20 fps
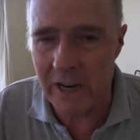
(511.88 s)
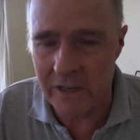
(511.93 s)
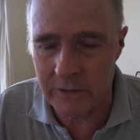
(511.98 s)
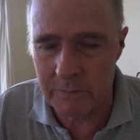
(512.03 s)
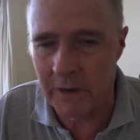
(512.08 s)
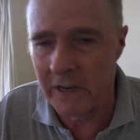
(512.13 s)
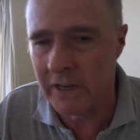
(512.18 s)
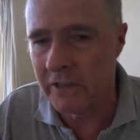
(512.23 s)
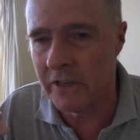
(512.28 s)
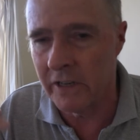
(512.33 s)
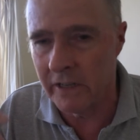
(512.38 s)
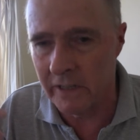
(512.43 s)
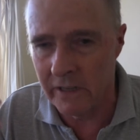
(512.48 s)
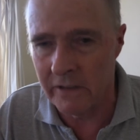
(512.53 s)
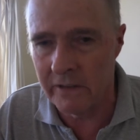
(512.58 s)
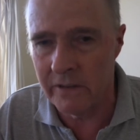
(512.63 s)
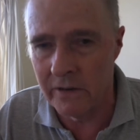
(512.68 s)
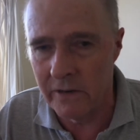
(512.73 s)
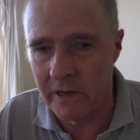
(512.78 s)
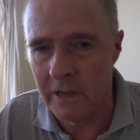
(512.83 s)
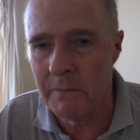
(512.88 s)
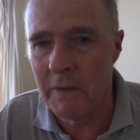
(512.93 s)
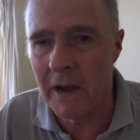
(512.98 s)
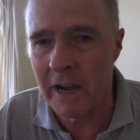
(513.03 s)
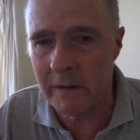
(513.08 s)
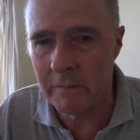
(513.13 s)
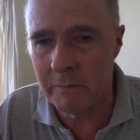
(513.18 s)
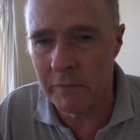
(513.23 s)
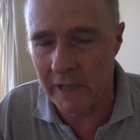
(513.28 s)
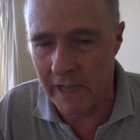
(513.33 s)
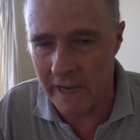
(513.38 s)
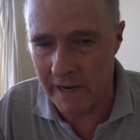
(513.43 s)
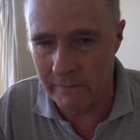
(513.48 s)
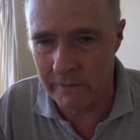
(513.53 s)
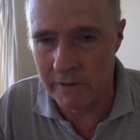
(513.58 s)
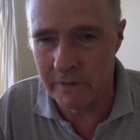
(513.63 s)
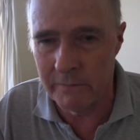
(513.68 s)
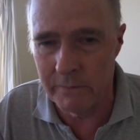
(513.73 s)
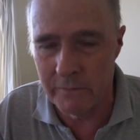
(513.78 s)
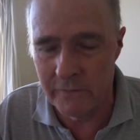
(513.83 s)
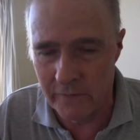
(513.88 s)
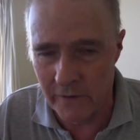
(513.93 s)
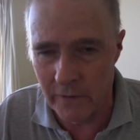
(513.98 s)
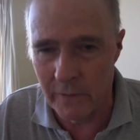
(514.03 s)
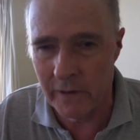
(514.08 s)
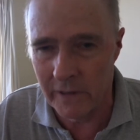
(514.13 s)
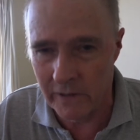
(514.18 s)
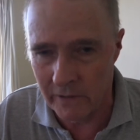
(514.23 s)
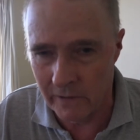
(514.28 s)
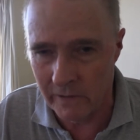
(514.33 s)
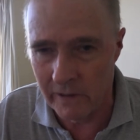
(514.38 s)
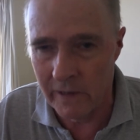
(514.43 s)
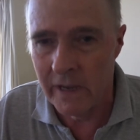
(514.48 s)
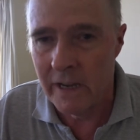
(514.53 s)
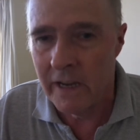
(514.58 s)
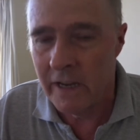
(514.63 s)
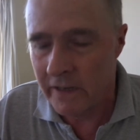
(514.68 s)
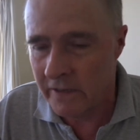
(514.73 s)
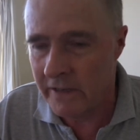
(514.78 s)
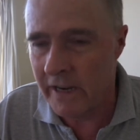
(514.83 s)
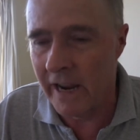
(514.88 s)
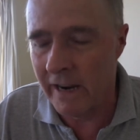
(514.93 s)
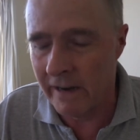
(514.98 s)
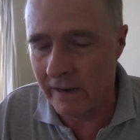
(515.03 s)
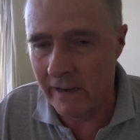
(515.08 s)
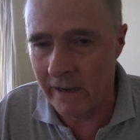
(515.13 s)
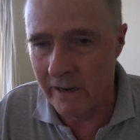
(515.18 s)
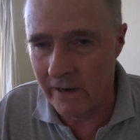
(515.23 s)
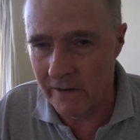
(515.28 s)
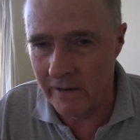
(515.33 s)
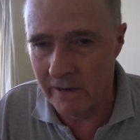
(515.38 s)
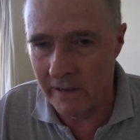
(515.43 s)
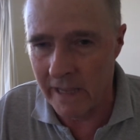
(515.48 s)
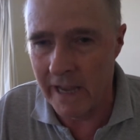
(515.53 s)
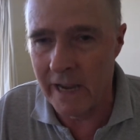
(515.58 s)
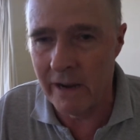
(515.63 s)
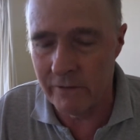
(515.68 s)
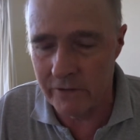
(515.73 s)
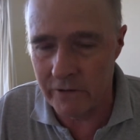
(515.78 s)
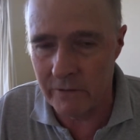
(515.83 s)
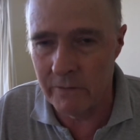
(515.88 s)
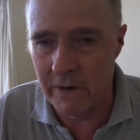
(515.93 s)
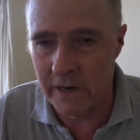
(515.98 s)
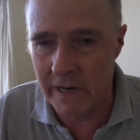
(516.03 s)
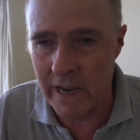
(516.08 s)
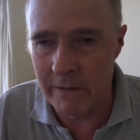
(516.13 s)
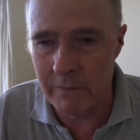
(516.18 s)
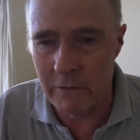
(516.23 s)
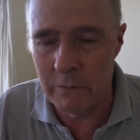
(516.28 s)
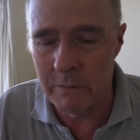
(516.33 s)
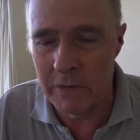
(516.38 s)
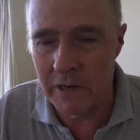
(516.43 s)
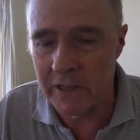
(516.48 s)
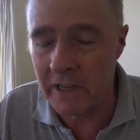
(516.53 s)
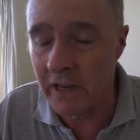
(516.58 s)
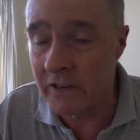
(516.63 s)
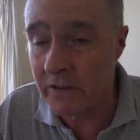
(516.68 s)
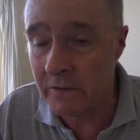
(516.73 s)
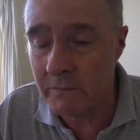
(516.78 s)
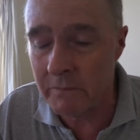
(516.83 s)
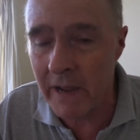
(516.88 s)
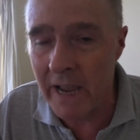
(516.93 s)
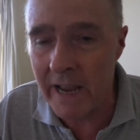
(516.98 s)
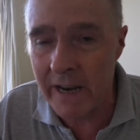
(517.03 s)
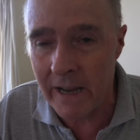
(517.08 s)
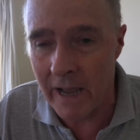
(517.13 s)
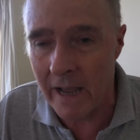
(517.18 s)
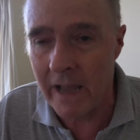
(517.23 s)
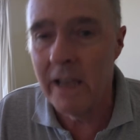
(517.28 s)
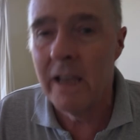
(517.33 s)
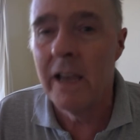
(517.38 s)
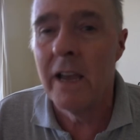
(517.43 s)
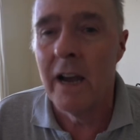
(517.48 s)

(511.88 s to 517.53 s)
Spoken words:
basically, a $30 plan with very little download allowance and what have you. But it doesn't matter.